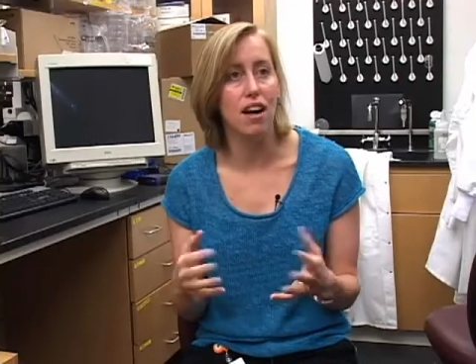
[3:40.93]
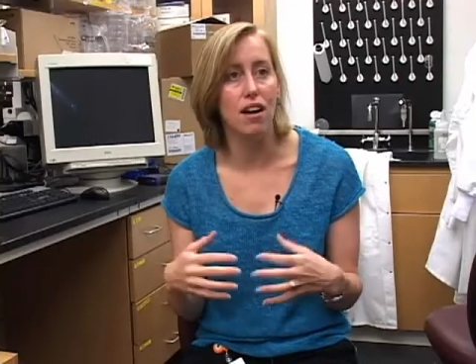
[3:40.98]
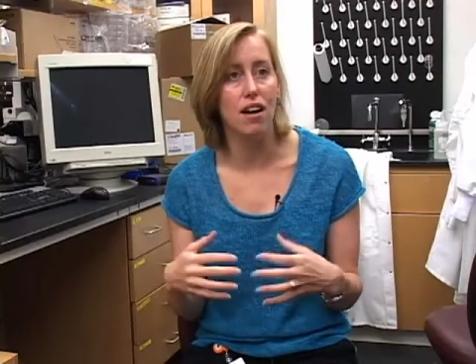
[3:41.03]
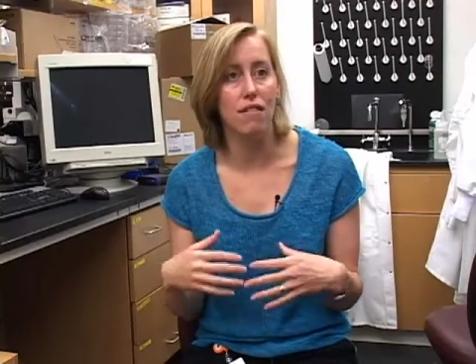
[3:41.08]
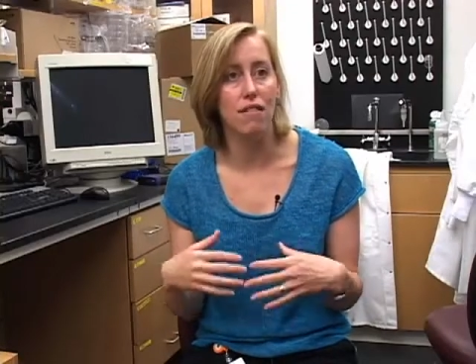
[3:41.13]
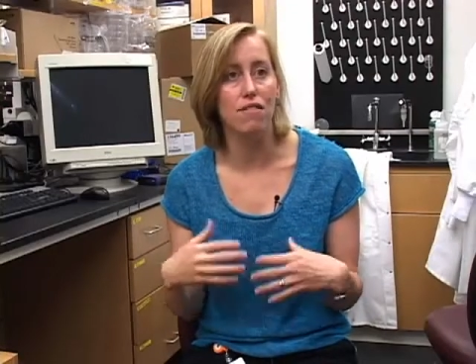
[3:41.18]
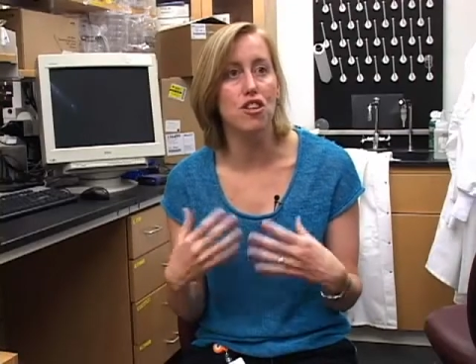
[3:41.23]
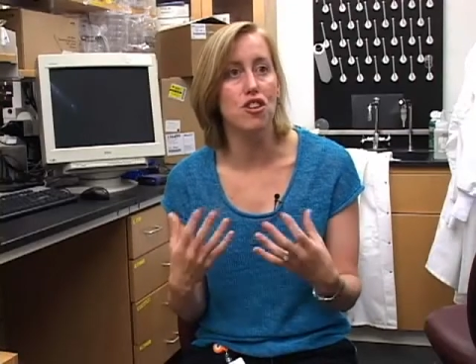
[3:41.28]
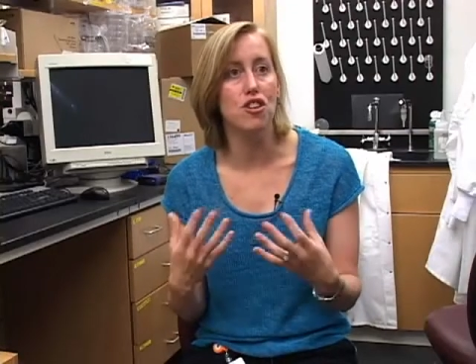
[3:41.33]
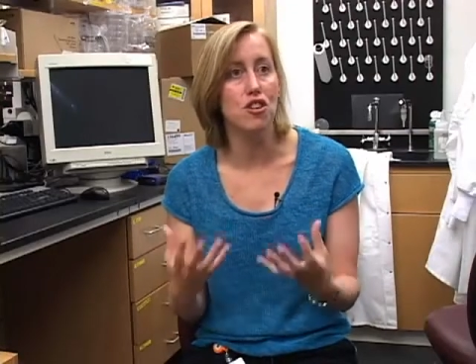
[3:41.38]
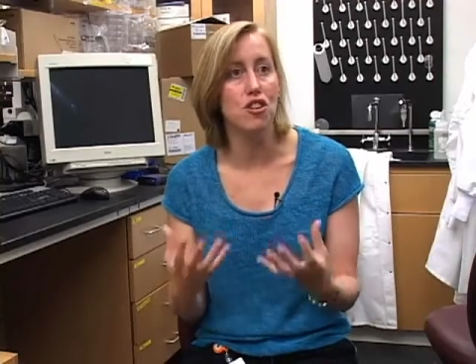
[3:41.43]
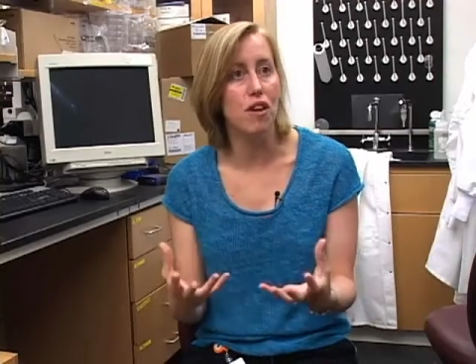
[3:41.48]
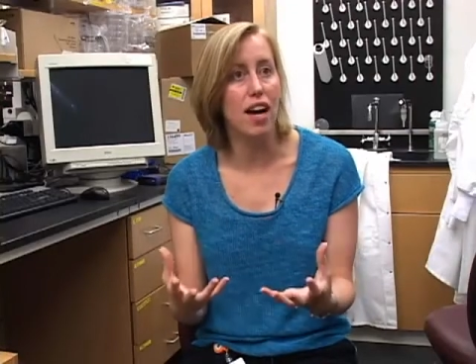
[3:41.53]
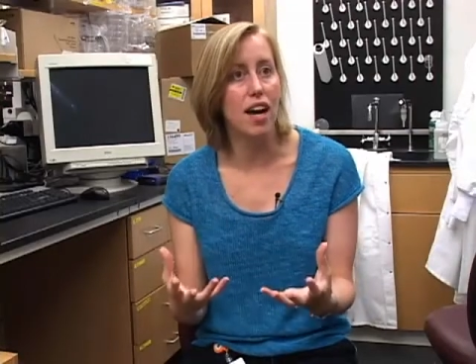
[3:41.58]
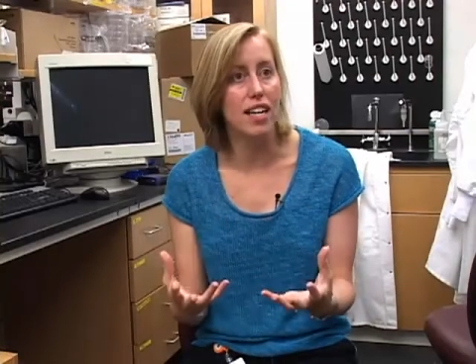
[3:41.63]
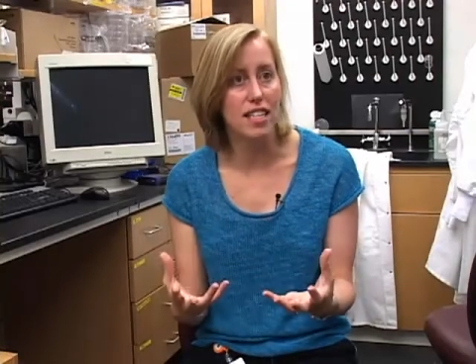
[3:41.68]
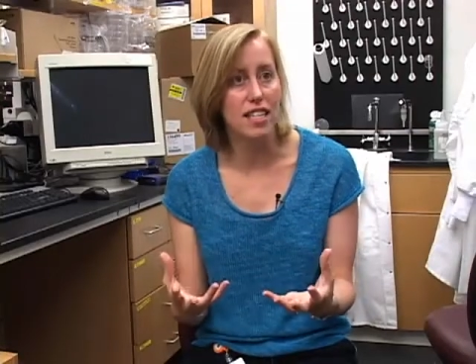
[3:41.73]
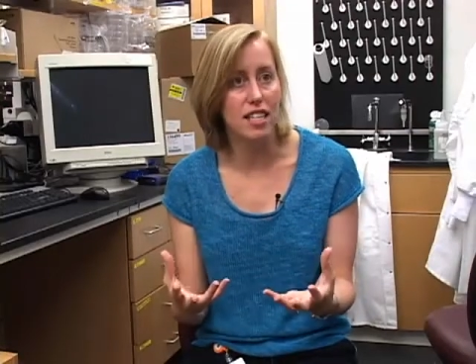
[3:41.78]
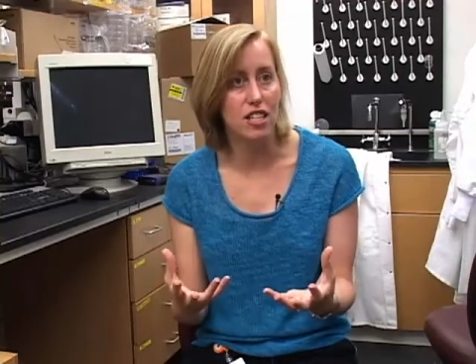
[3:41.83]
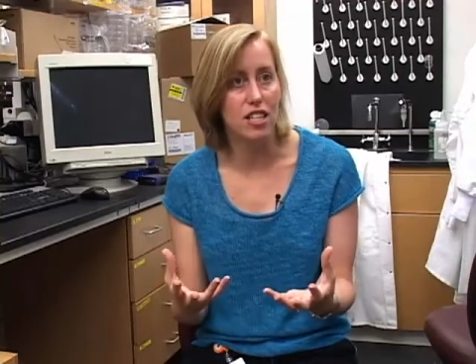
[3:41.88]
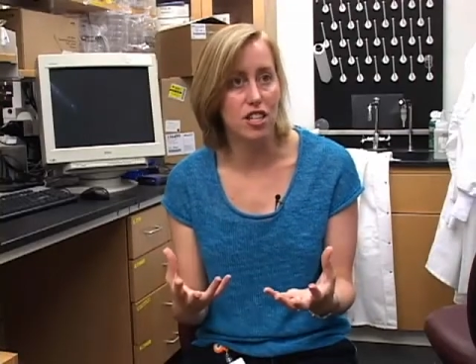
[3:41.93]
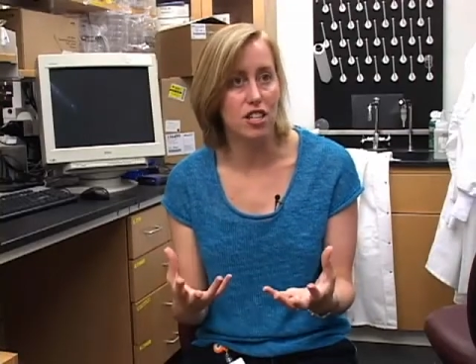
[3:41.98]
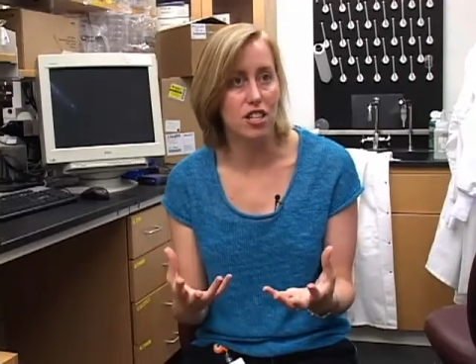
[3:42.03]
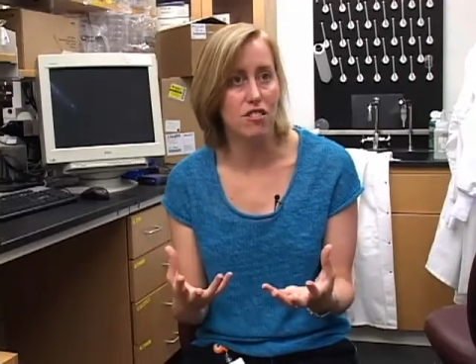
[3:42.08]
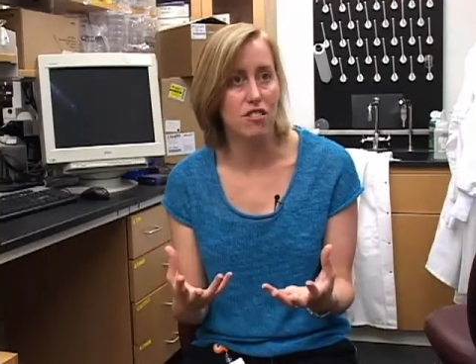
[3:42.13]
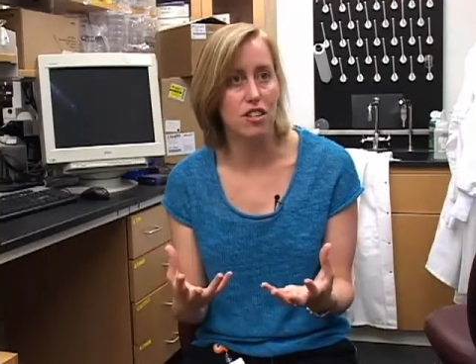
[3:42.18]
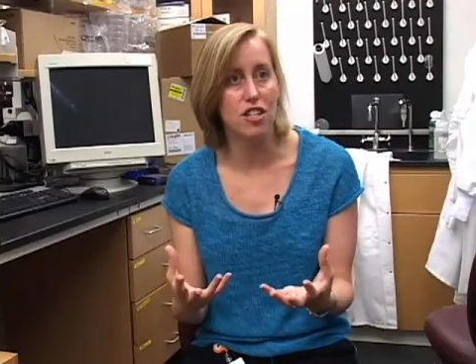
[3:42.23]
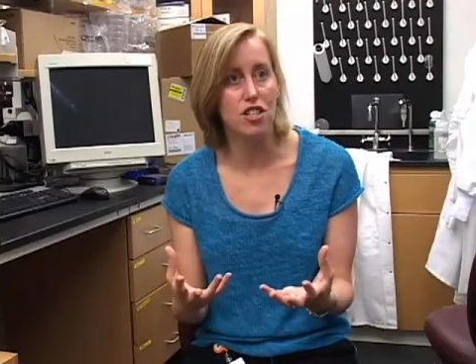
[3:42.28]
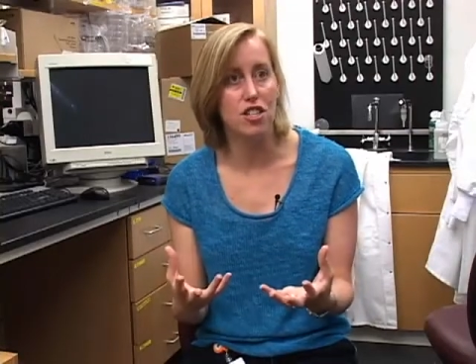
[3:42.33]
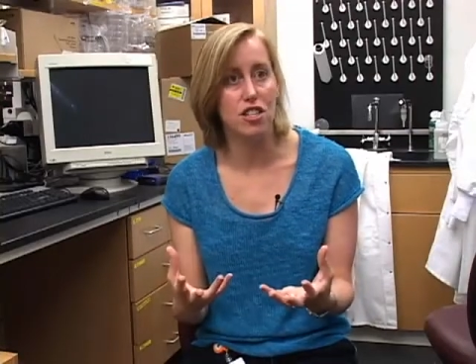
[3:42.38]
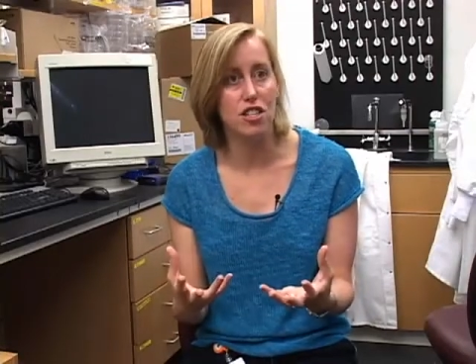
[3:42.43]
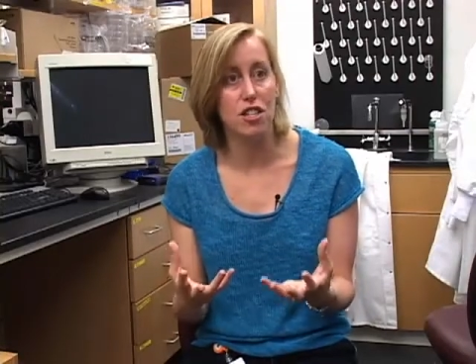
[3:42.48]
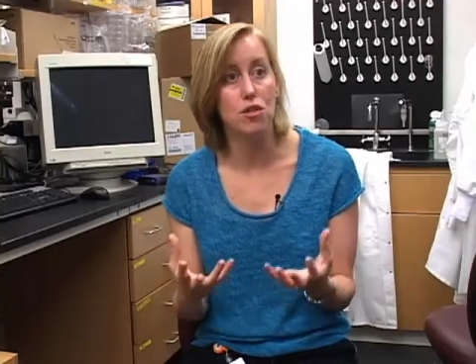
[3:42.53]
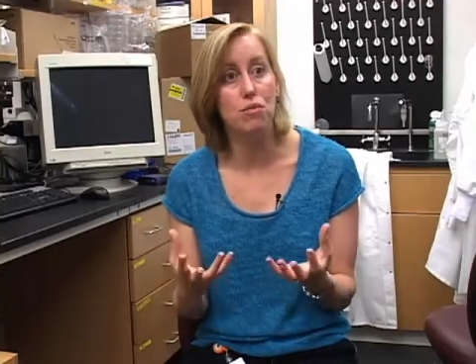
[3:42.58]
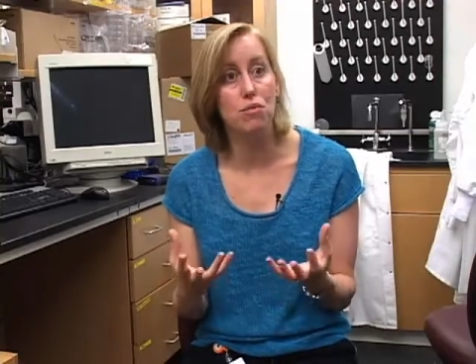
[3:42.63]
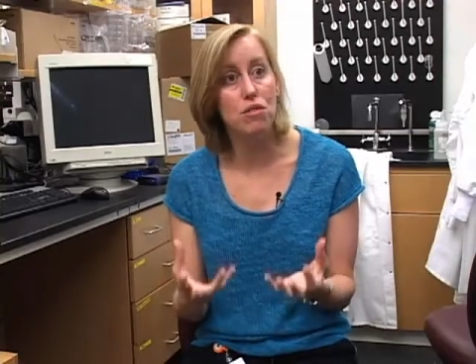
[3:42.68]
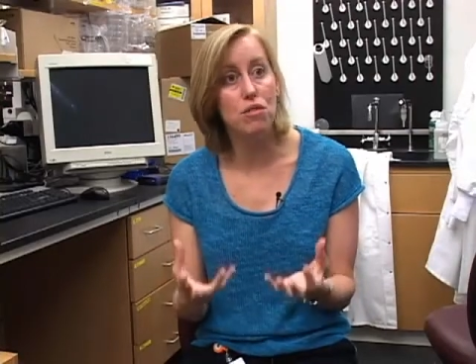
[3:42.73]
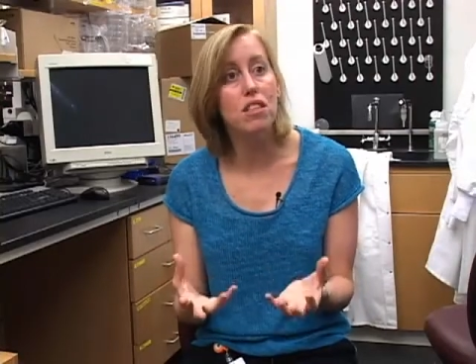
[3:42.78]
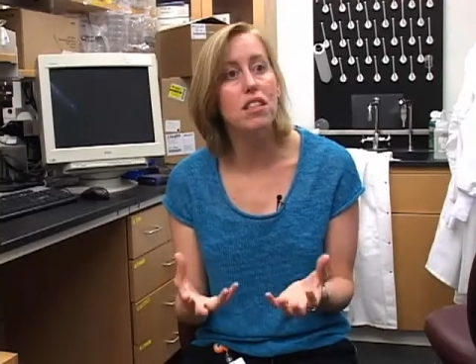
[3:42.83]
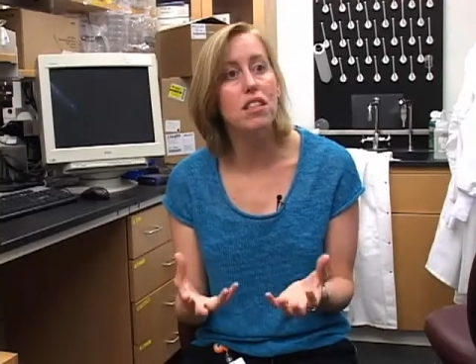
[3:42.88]
of the new idea generation
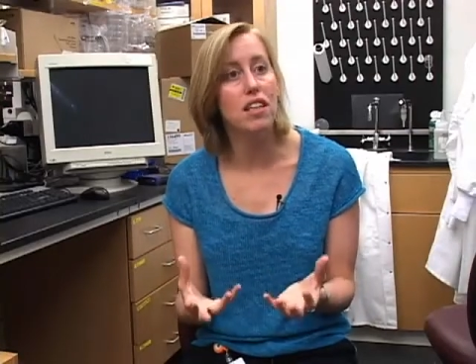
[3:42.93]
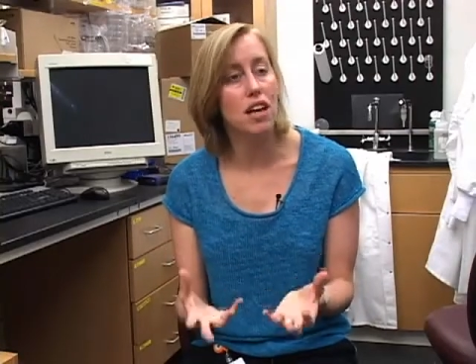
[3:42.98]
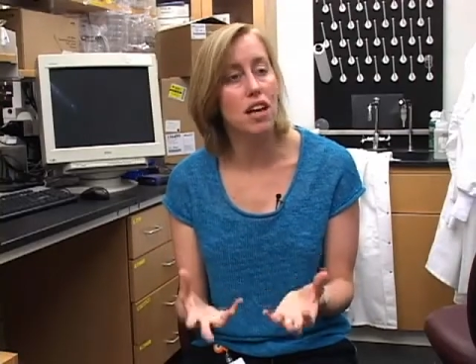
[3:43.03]
has really